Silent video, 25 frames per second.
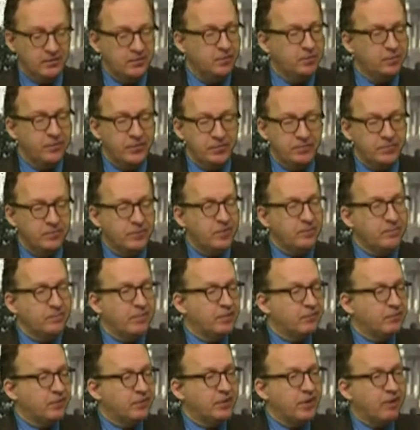
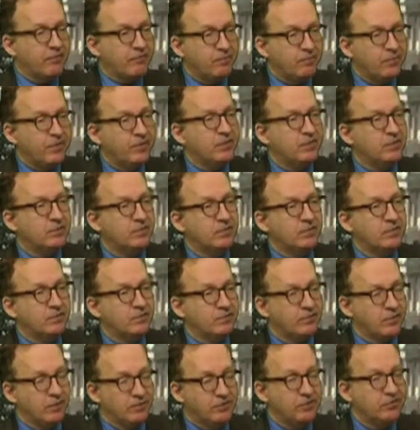the government
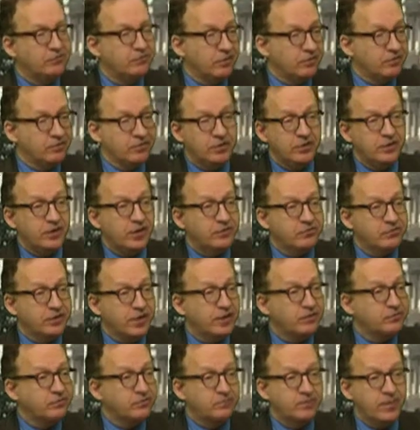and of the United
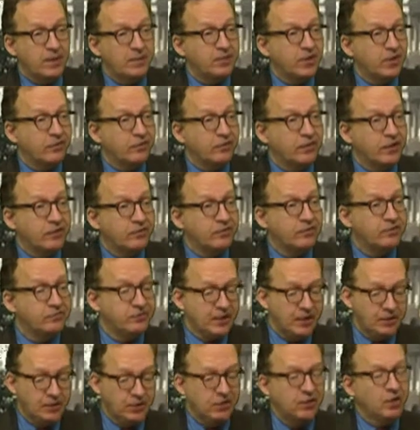States and maybe other countries
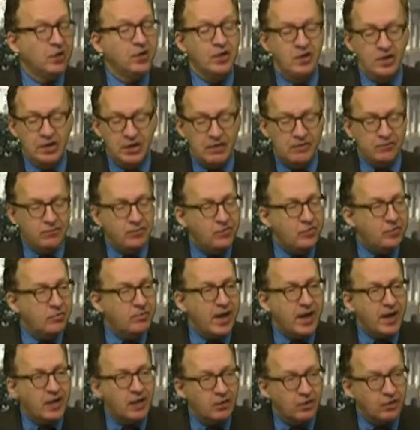saying, look, if you
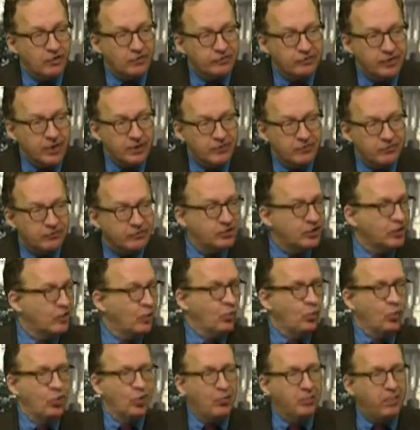make an Alzheimer's cure,
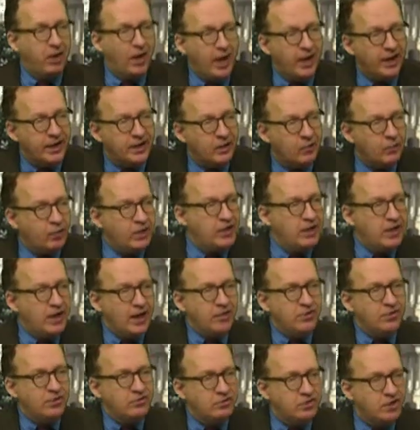we'll buy it. We
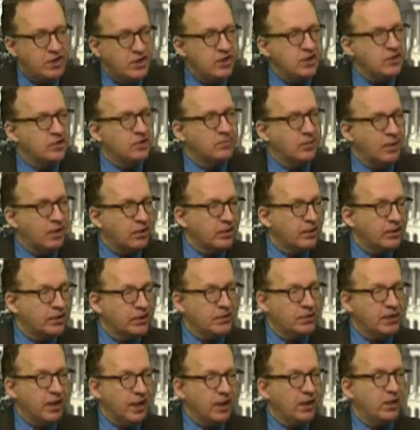guarantee your market
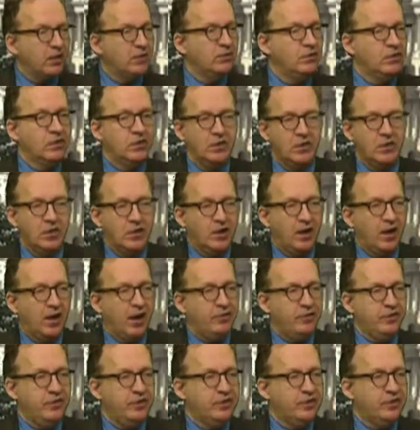now. I
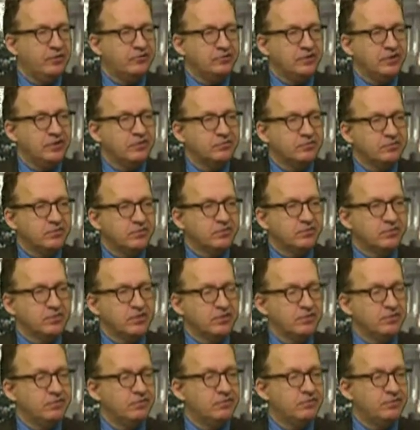think you'd see,
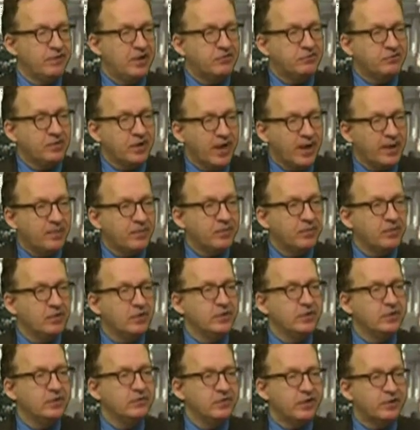venture capital
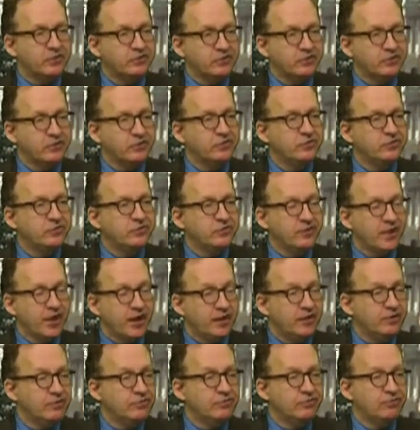and investors and
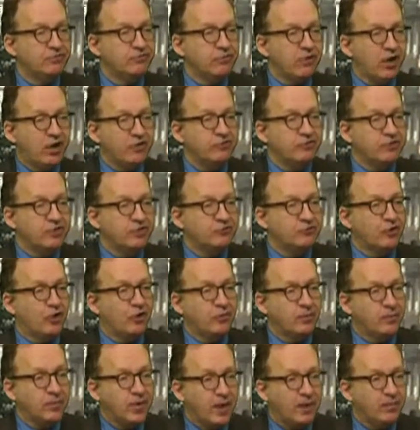scientists rushing to solve the
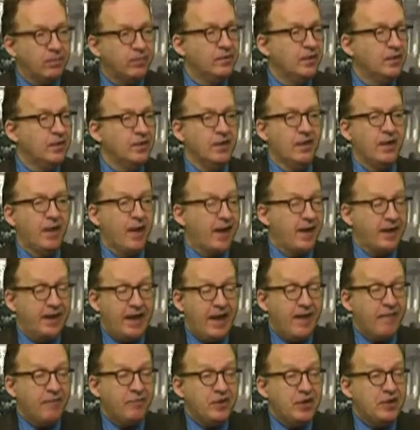problem. I
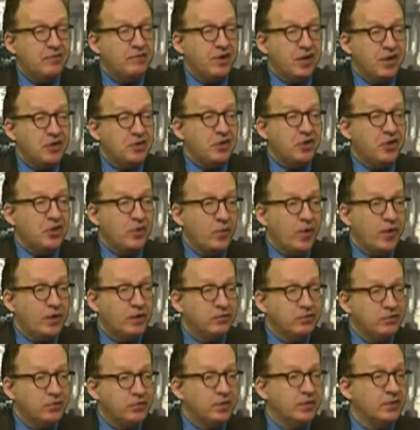can't think of any other way to
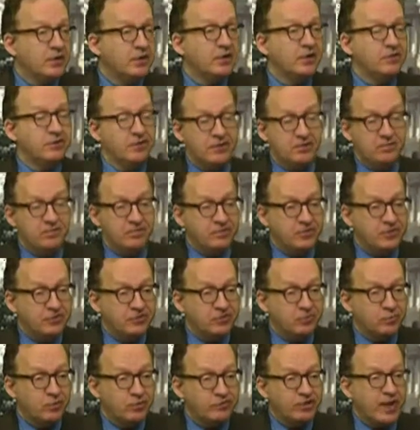do it, and this is
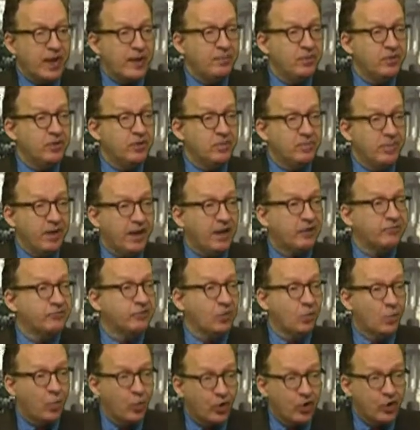what's happened in the past. It
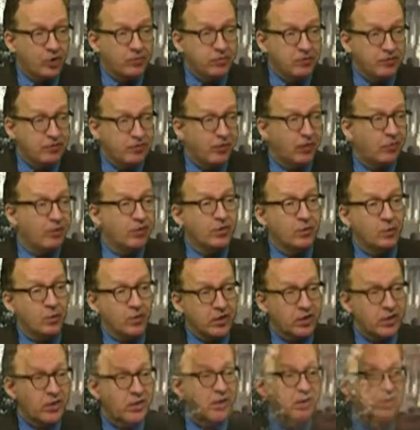worked before, it could work again.